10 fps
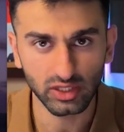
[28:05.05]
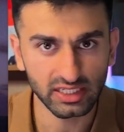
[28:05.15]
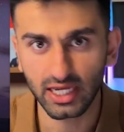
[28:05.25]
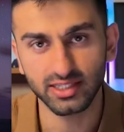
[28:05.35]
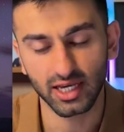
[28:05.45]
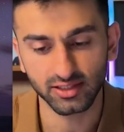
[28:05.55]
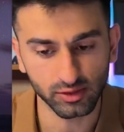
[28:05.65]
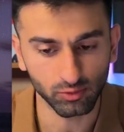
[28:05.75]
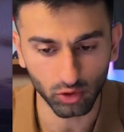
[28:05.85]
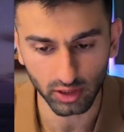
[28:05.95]
Within 10
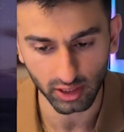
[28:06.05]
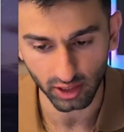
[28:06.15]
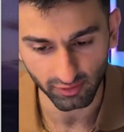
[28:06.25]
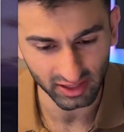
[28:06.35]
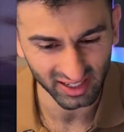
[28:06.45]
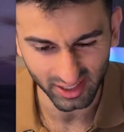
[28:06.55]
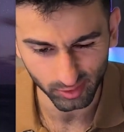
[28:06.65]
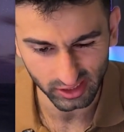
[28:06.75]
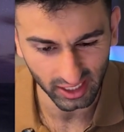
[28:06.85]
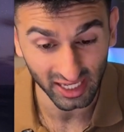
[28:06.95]
seconds, it's more than enough. I think it
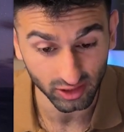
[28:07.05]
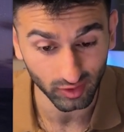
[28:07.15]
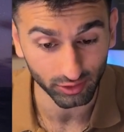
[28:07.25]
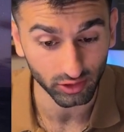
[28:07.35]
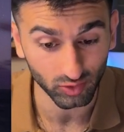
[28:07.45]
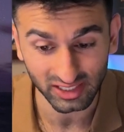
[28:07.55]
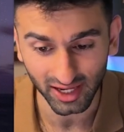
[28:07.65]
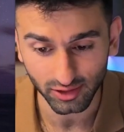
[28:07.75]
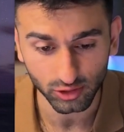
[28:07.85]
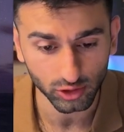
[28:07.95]
typically takes around 3
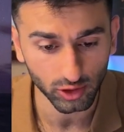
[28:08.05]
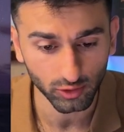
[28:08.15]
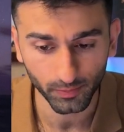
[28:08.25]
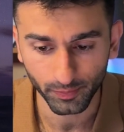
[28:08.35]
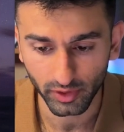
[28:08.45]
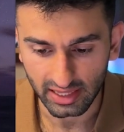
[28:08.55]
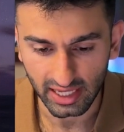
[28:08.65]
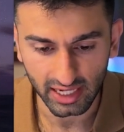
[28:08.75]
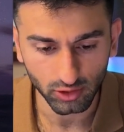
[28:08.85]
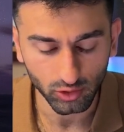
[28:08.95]
seconds or so. And
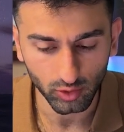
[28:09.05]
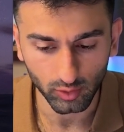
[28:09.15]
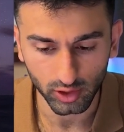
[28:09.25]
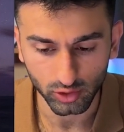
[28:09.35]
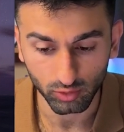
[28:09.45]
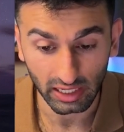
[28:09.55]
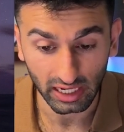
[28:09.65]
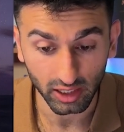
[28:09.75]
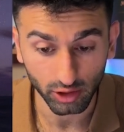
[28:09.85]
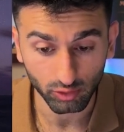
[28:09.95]
then we want to
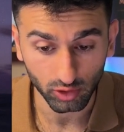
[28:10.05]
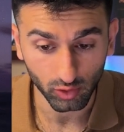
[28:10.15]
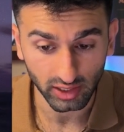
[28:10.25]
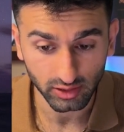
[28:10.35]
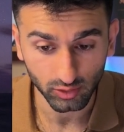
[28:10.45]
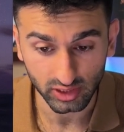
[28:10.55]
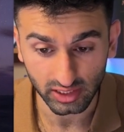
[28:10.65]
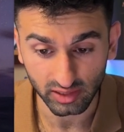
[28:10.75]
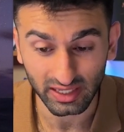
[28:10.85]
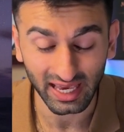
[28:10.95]
make another request, which
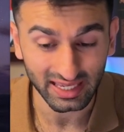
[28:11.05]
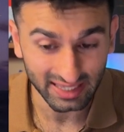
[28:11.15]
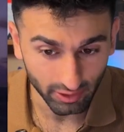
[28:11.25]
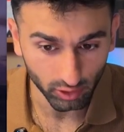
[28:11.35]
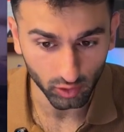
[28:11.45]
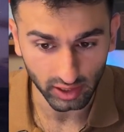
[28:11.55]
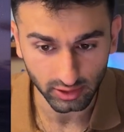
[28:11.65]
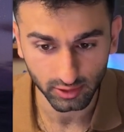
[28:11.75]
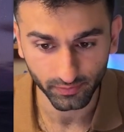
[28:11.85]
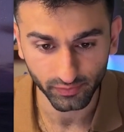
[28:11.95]
is going to be a GET
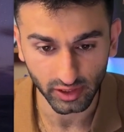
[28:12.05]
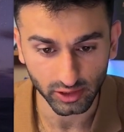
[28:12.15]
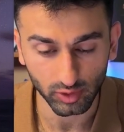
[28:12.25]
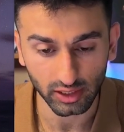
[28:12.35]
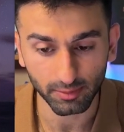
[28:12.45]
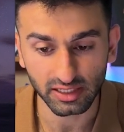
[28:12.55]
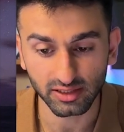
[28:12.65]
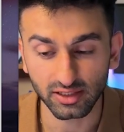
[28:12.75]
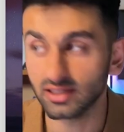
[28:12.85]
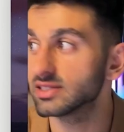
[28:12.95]
request. And so we're going to
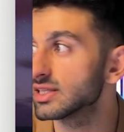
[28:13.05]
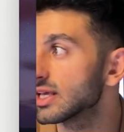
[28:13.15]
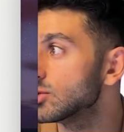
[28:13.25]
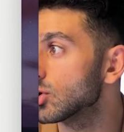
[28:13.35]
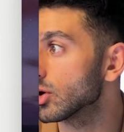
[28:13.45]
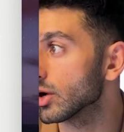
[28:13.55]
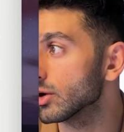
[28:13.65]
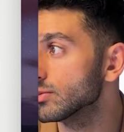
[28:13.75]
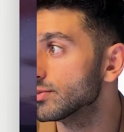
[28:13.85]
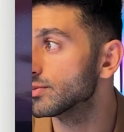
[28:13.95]
paste in the same
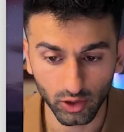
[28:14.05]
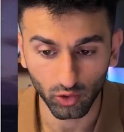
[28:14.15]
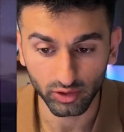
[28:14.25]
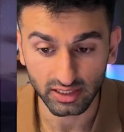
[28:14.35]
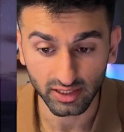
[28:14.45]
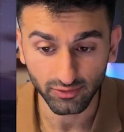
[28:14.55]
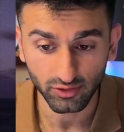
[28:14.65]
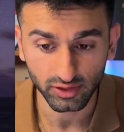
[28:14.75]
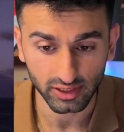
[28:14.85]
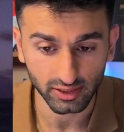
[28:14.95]
URL. The only
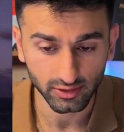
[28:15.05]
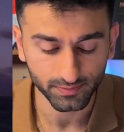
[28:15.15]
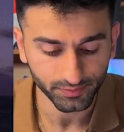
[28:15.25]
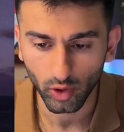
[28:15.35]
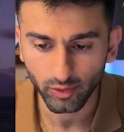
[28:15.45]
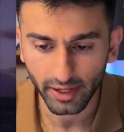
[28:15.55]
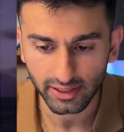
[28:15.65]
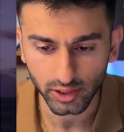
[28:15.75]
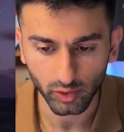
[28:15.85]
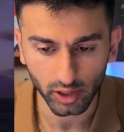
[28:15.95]
difference is when we
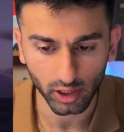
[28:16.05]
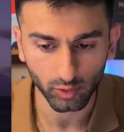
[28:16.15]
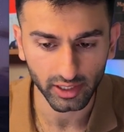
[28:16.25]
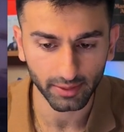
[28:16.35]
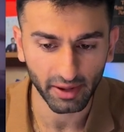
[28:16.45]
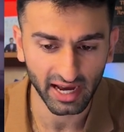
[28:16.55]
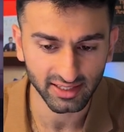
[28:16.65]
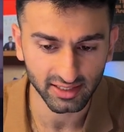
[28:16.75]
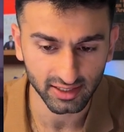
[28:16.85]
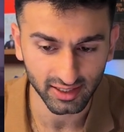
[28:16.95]
pass a URL, we're going to
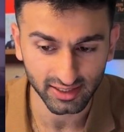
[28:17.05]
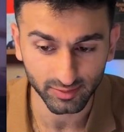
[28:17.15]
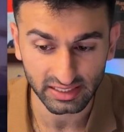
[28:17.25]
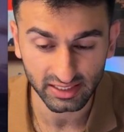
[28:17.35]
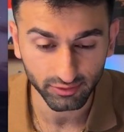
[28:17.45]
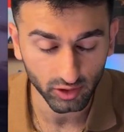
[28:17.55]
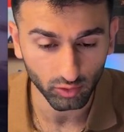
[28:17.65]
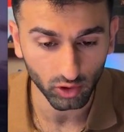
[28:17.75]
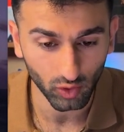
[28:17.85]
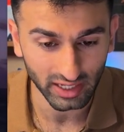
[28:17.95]
pass in a
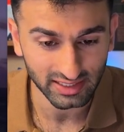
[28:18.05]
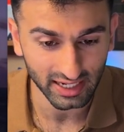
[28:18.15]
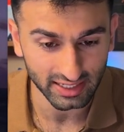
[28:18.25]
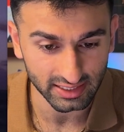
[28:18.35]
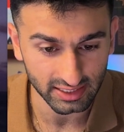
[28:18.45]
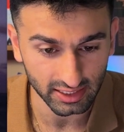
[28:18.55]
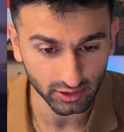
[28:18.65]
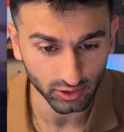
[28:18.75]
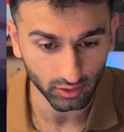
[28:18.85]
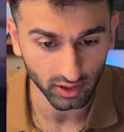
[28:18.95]
specific request ID.
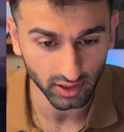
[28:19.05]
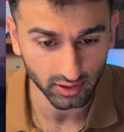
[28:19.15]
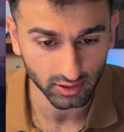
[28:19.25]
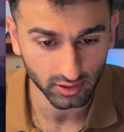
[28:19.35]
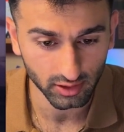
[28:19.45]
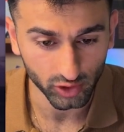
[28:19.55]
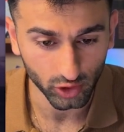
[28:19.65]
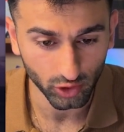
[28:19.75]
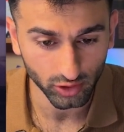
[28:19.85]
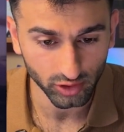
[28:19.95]
And so this
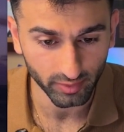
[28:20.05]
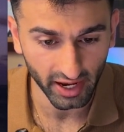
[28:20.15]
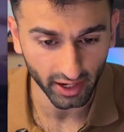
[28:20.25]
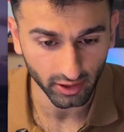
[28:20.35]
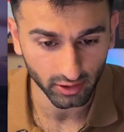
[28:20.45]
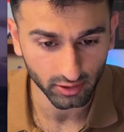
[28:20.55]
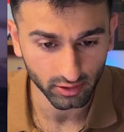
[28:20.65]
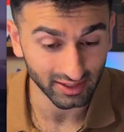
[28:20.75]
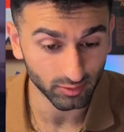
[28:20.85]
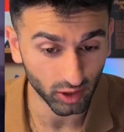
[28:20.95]
returns back,
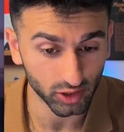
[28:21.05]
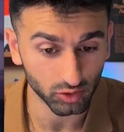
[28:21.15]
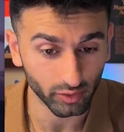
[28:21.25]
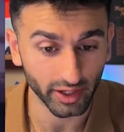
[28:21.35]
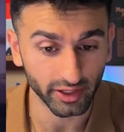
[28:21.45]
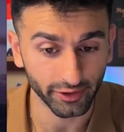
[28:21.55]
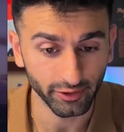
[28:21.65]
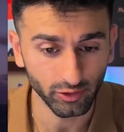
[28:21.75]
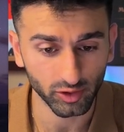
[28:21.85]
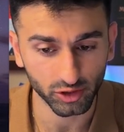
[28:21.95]
this module right
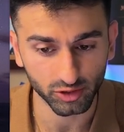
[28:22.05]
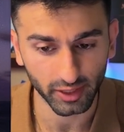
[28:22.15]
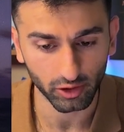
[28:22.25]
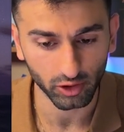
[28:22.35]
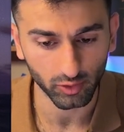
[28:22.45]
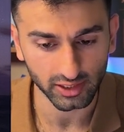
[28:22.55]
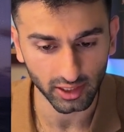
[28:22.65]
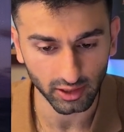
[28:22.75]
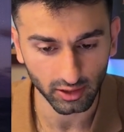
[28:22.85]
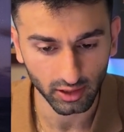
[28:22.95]
here, returns back a
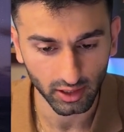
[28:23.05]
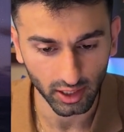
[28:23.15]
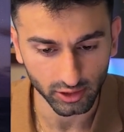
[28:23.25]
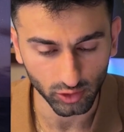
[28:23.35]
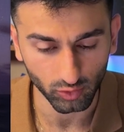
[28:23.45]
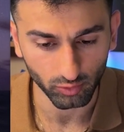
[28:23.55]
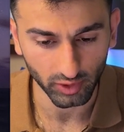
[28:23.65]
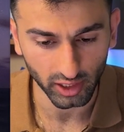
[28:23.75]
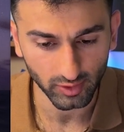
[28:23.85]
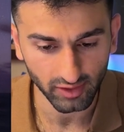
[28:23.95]
request ID. And so
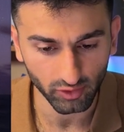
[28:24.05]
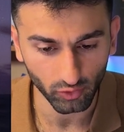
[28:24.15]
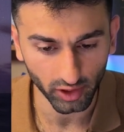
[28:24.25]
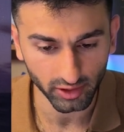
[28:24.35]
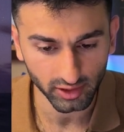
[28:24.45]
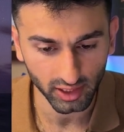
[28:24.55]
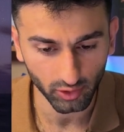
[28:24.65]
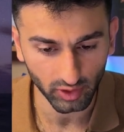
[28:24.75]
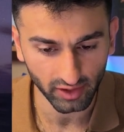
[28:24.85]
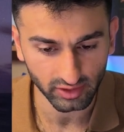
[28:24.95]
because we haven't run this
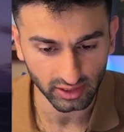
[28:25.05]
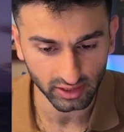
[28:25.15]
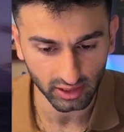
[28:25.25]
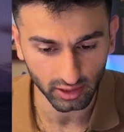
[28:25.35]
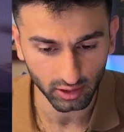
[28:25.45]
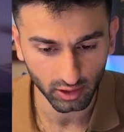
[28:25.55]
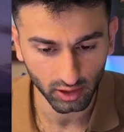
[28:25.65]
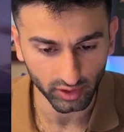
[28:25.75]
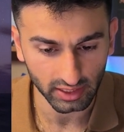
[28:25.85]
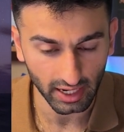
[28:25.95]
yet, we haven't seen
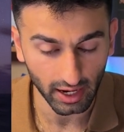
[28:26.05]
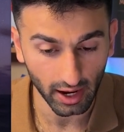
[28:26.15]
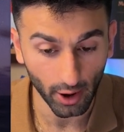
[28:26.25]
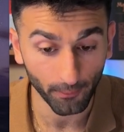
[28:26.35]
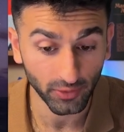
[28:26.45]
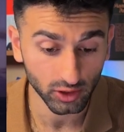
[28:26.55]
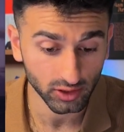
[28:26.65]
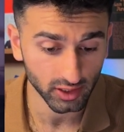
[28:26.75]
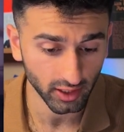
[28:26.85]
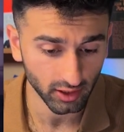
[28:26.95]
what the output
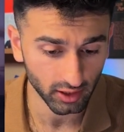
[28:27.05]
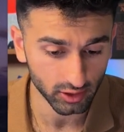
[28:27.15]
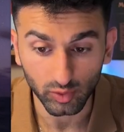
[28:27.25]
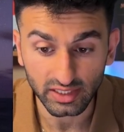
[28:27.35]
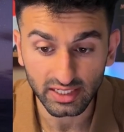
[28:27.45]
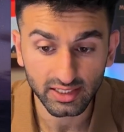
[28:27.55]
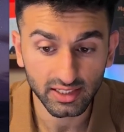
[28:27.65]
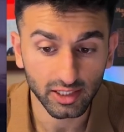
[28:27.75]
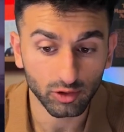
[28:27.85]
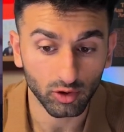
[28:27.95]
looks like. So we need
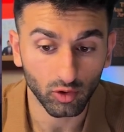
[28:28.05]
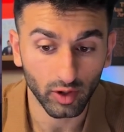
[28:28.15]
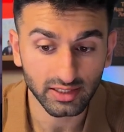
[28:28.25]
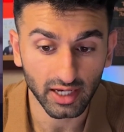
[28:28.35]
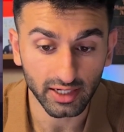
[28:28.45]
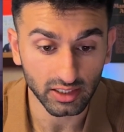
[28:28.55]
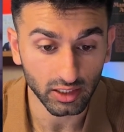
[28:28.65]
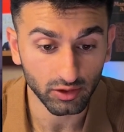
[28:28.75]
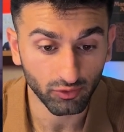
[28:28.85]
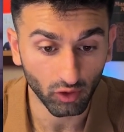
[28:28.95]
to get the request
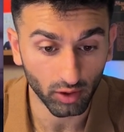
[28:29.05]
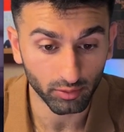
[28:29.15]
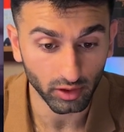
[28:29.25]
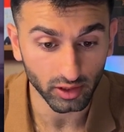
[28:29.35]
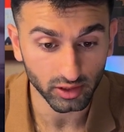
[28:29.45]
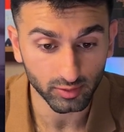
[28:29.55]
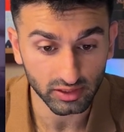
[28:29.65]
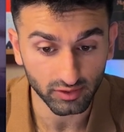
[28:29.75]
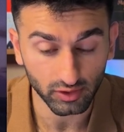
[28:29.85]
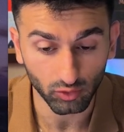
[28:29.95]
ID from this
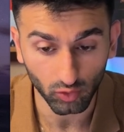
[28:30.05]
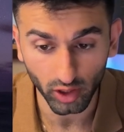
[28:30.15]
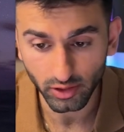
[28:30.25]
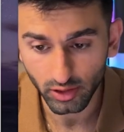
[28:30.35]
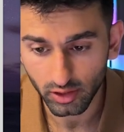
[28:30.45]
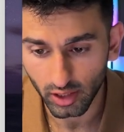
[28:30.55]
specific run.